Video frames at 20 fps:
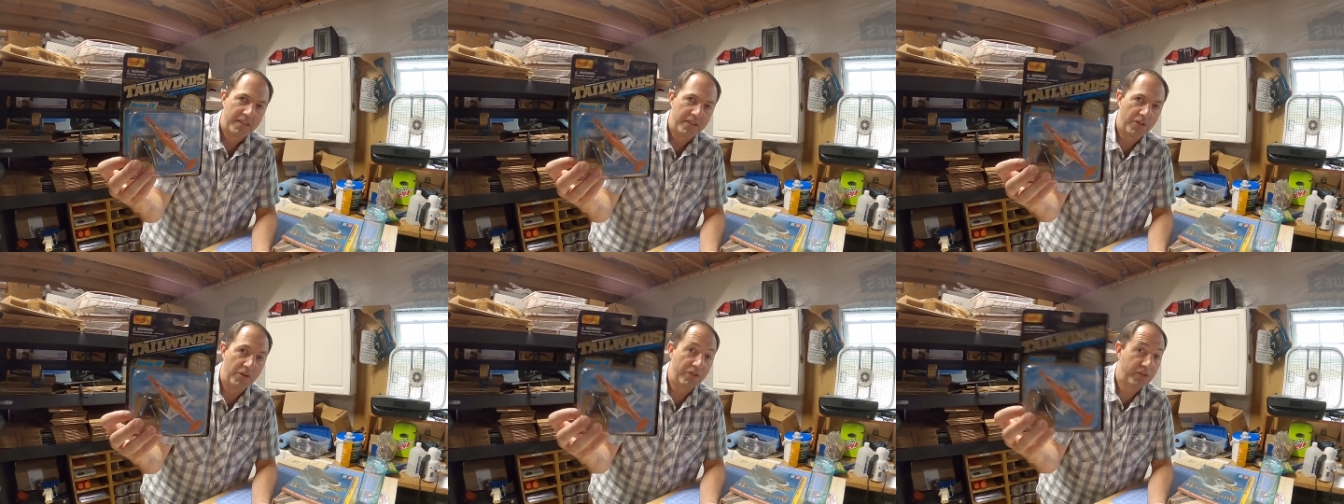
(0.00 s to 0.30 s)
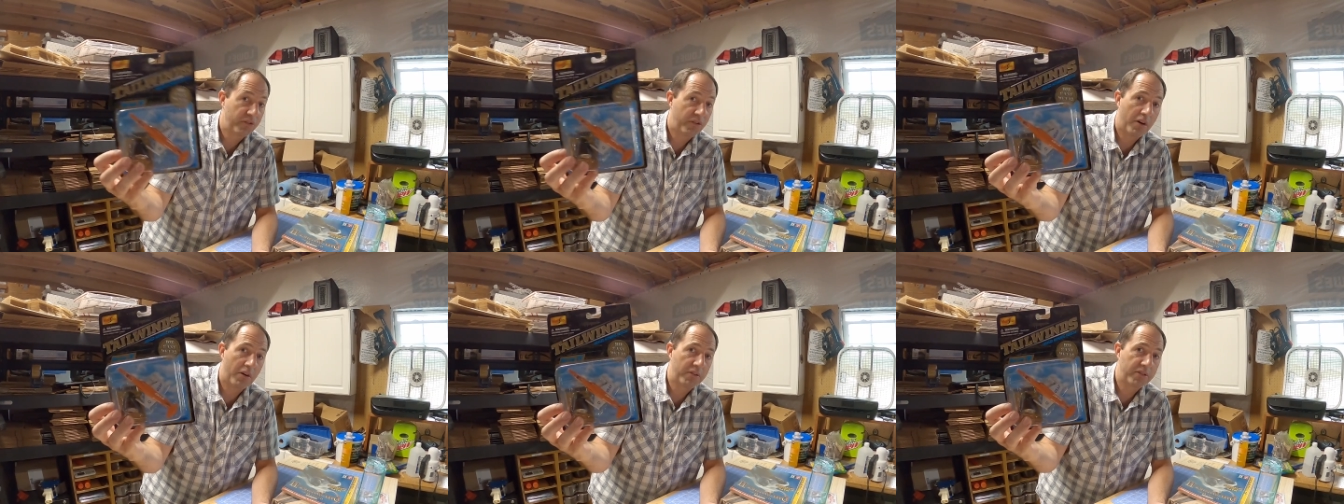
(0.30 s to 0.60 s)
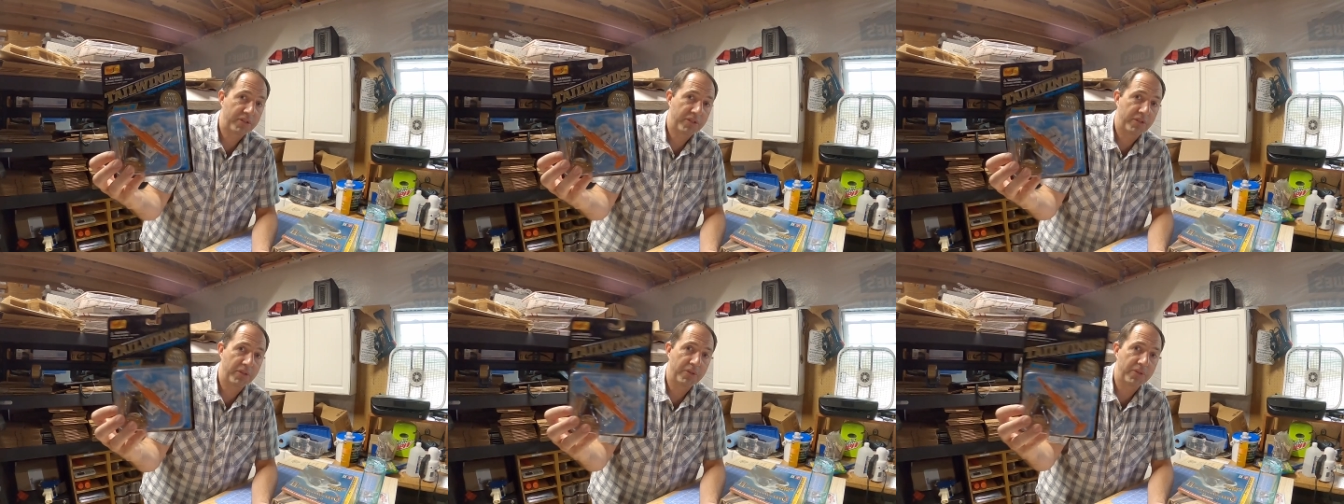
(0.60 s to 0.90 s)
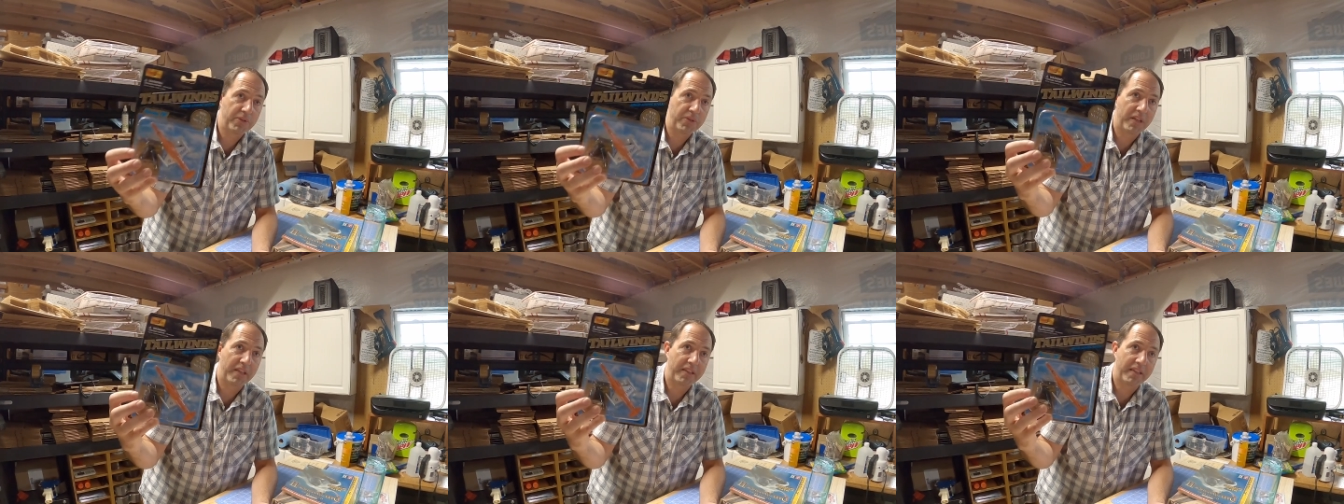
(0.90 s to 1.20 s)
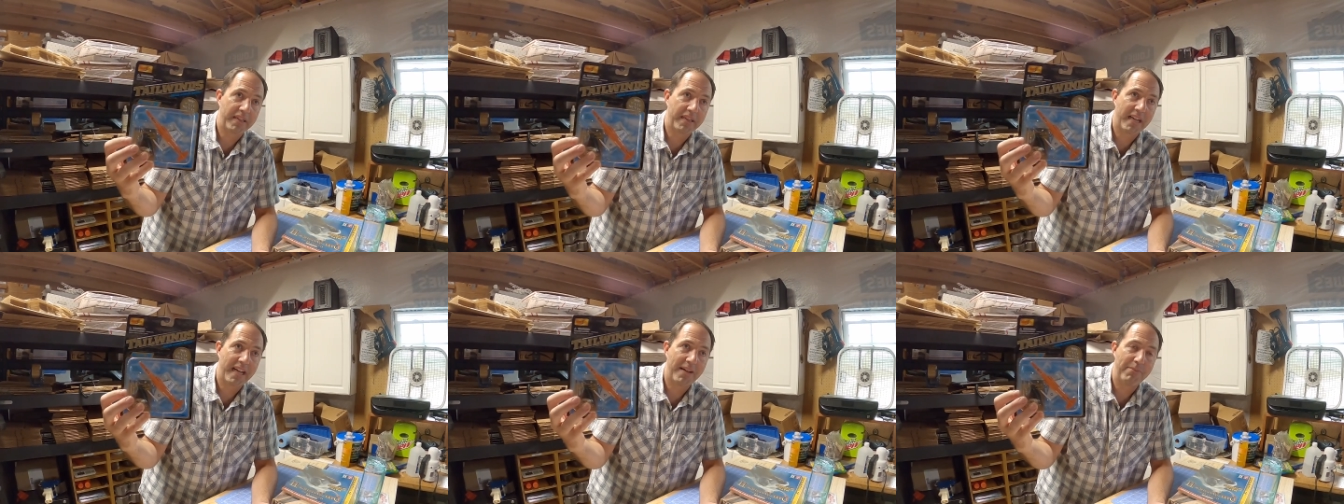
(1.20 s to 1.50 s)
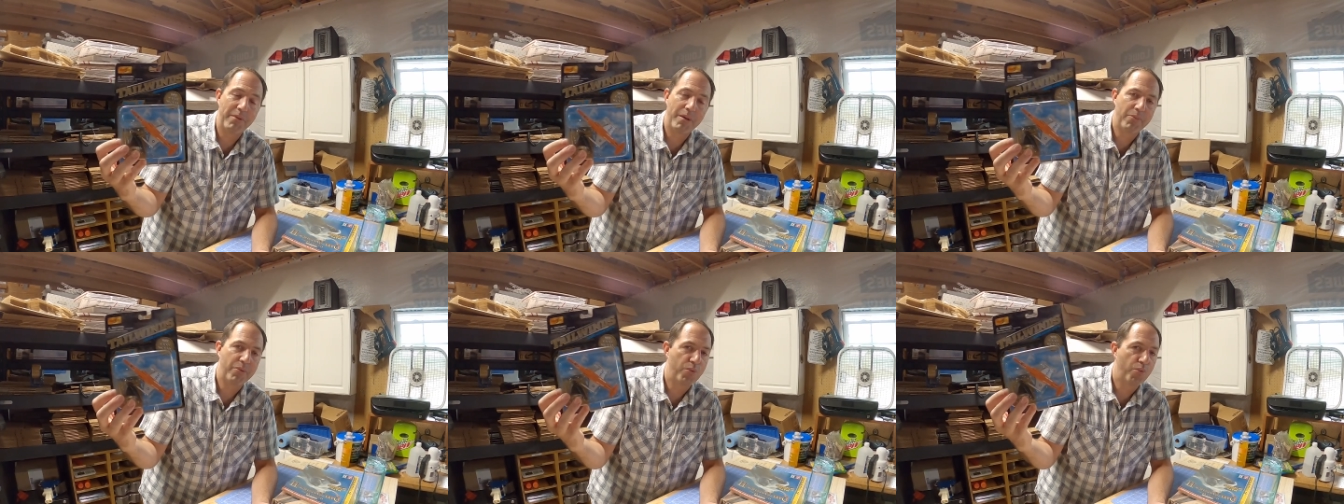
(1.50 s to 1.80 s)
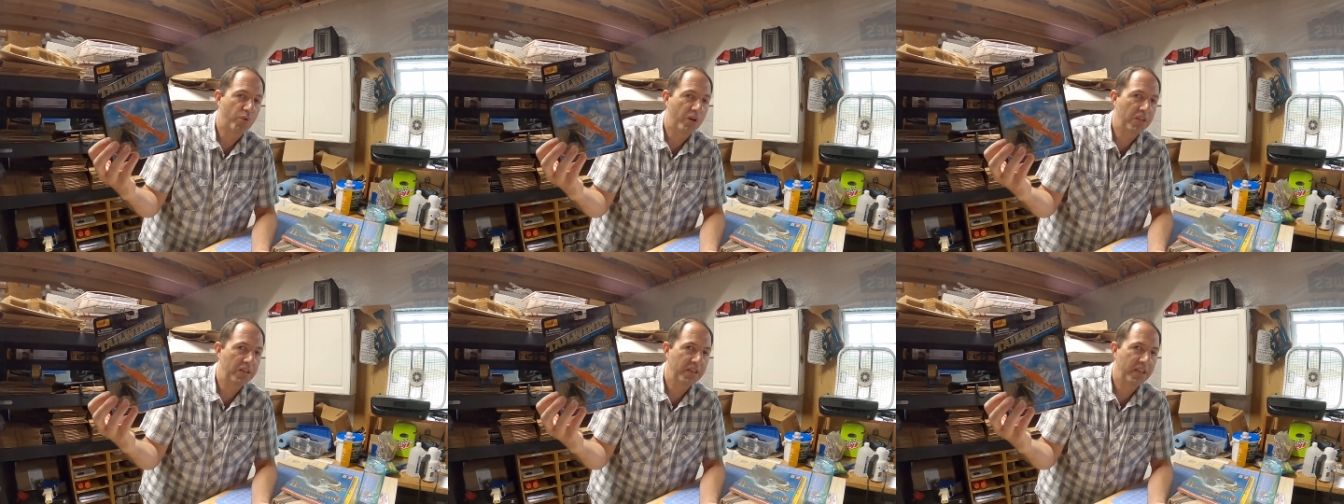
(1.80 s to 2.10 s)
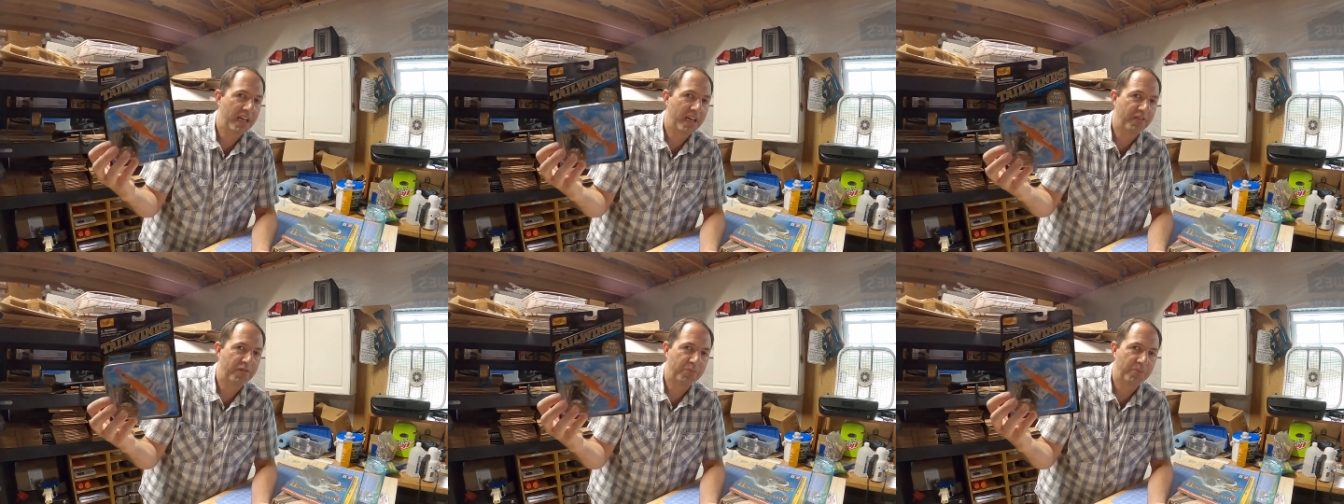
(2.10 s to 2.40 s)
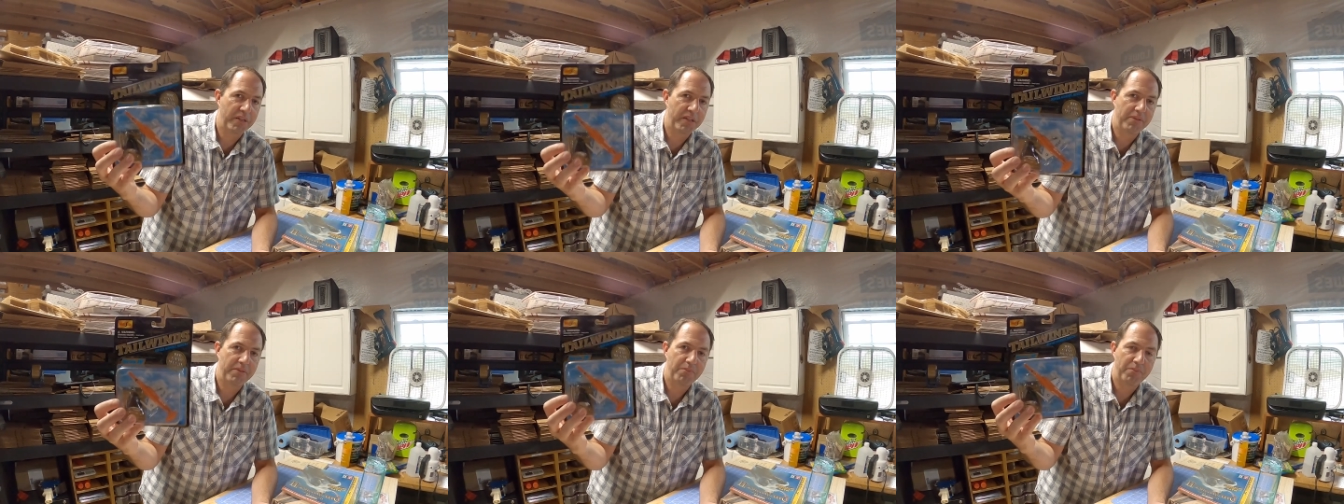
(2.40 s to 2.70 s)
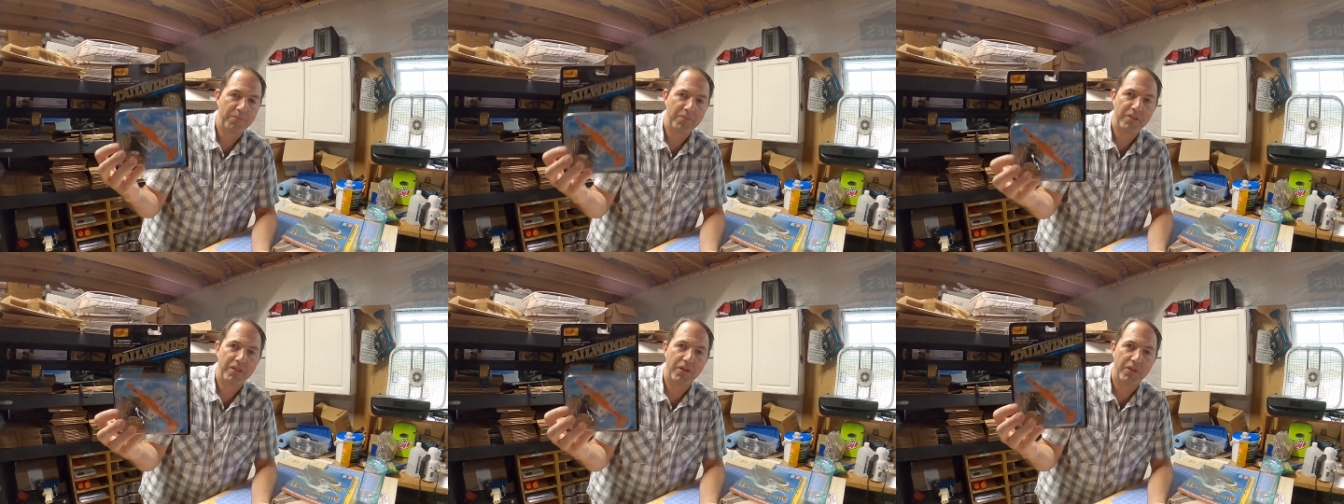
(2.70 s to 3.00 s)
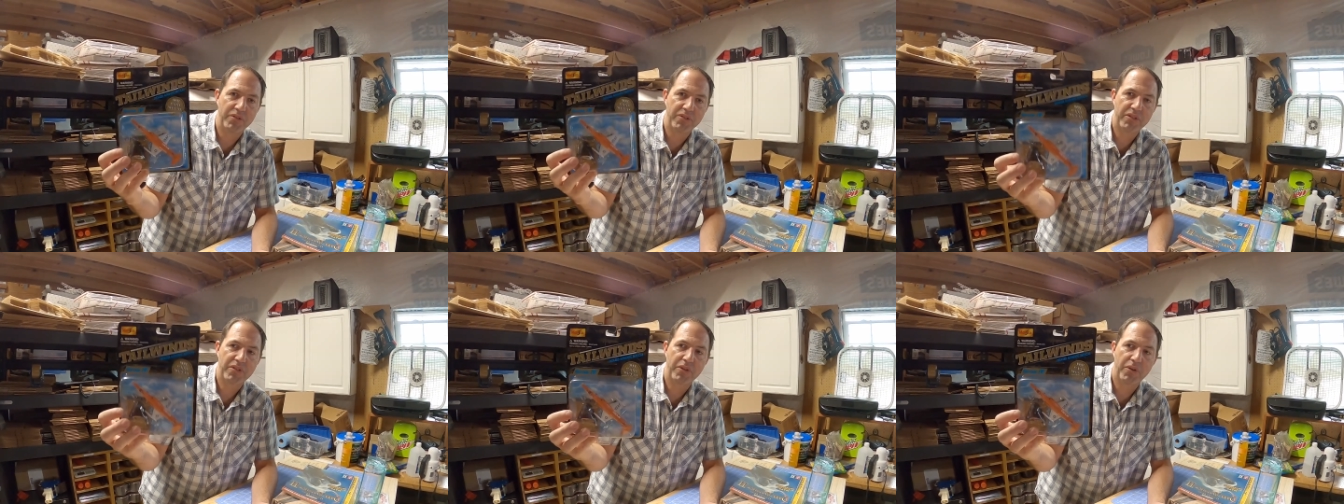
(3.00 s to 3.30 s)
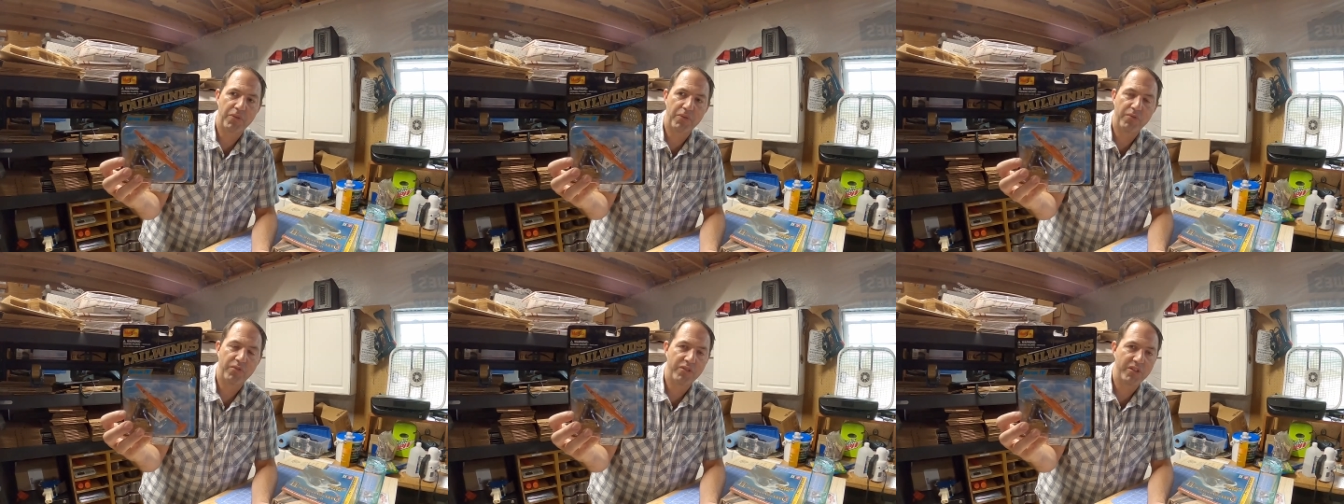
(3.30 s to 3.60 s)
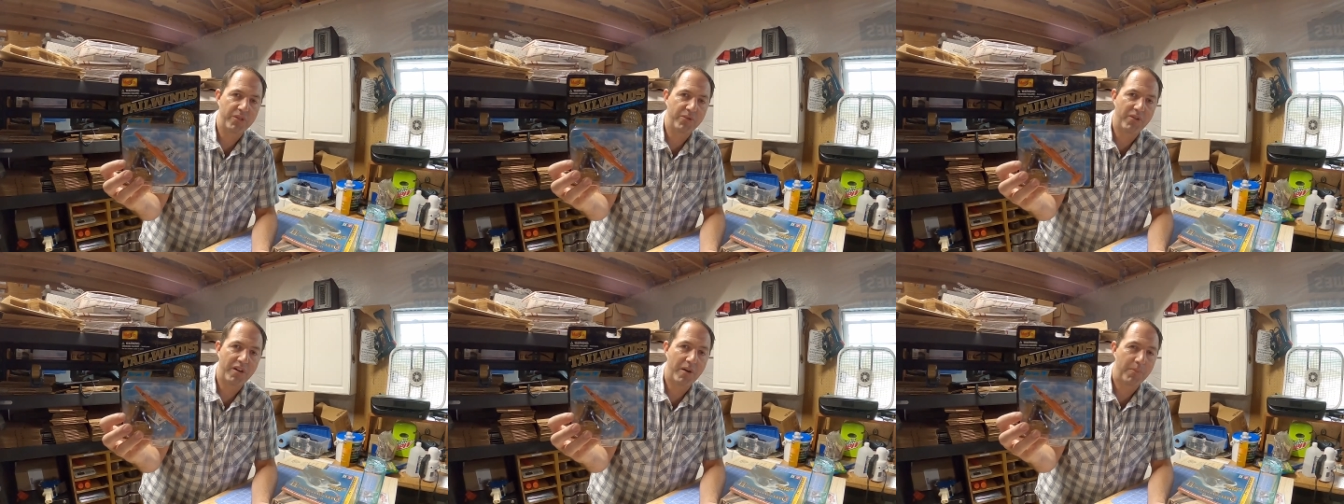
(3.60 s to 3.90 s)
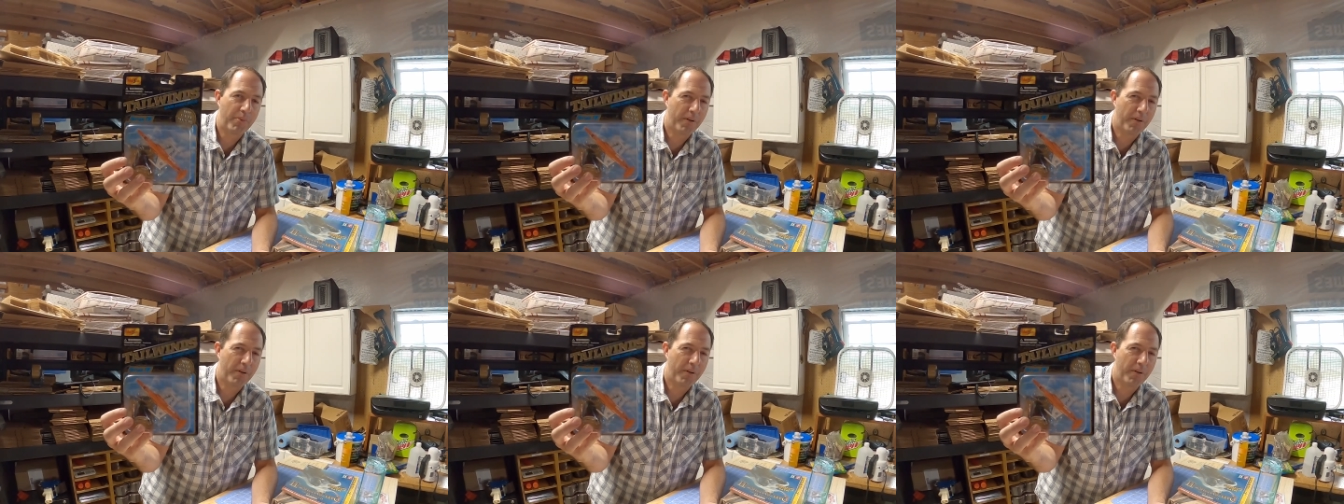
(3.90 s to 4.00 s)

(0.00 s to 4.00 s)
Those are all sold. I think I have maybe one left, but those sold really well.